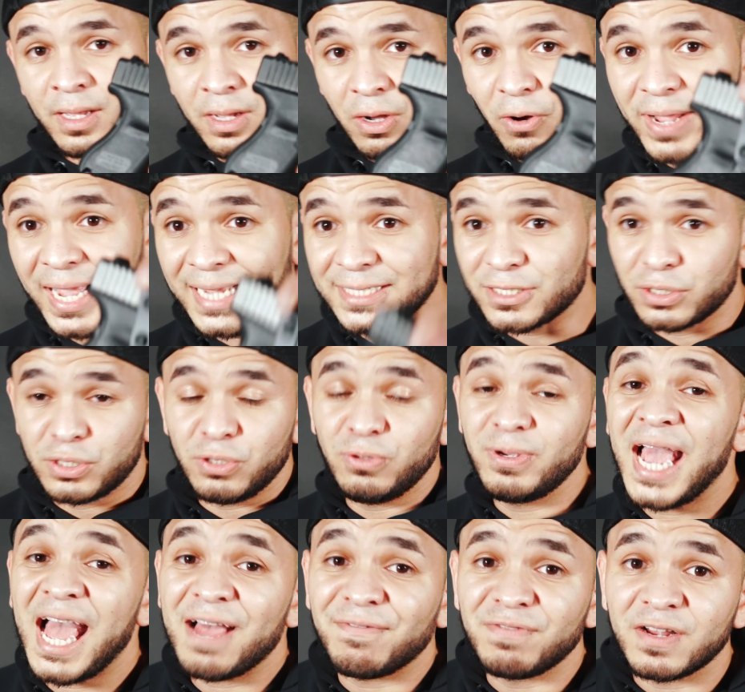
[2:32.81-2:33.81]
Okay, so do
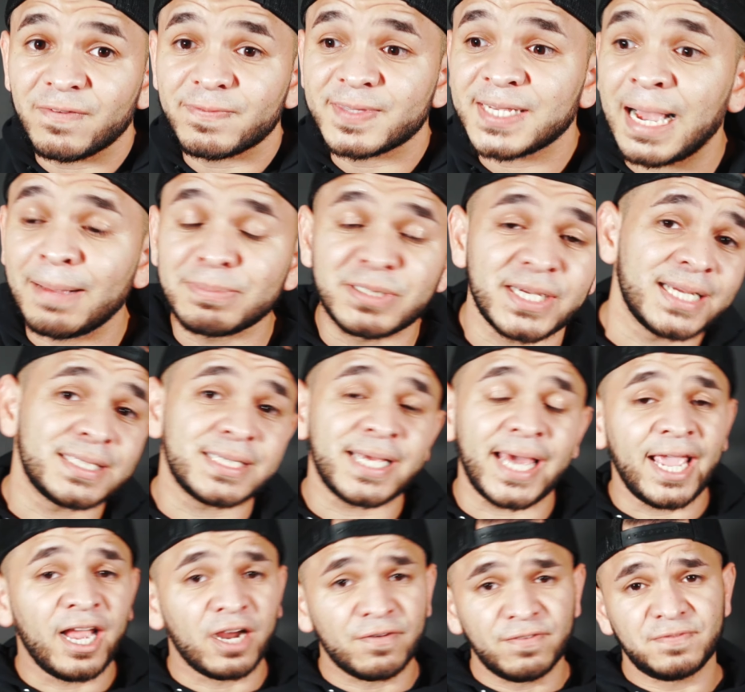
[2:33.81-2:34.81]
you have enough time to get to
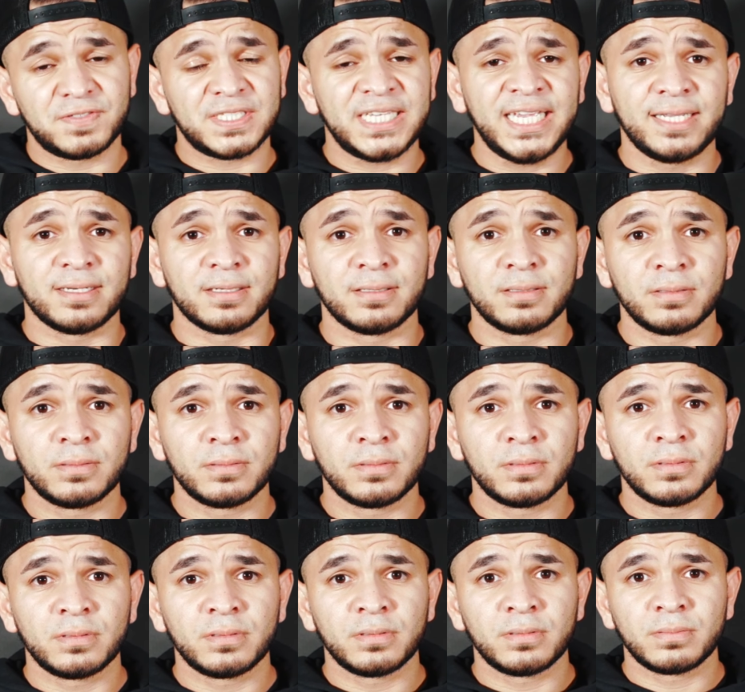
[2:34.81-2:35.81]
the AR-15?
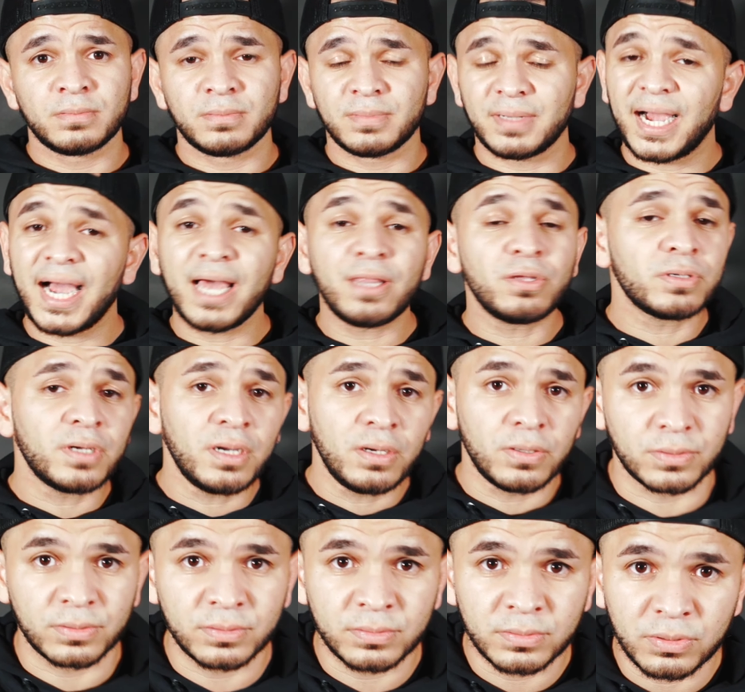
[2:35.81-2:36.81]
I don't
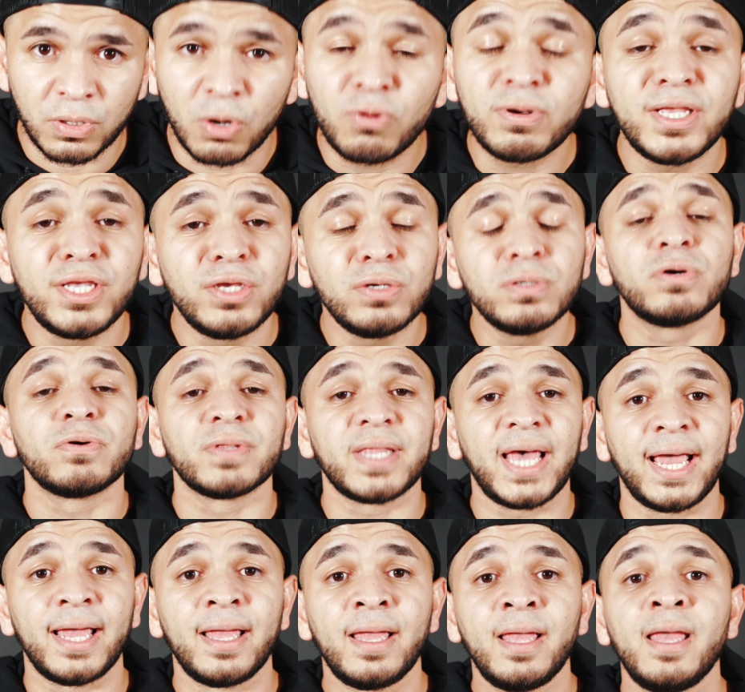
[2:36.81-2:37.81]
know. Only you know
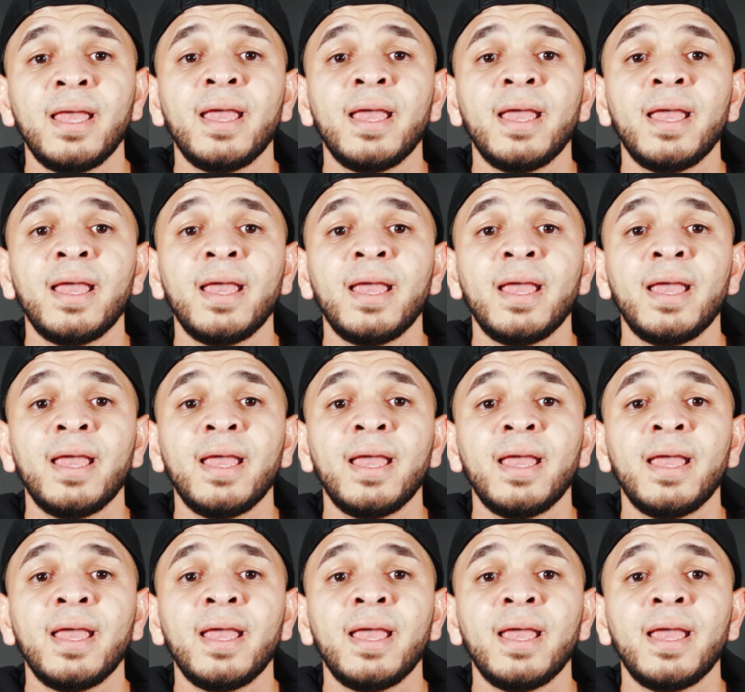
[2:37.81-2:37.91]
that.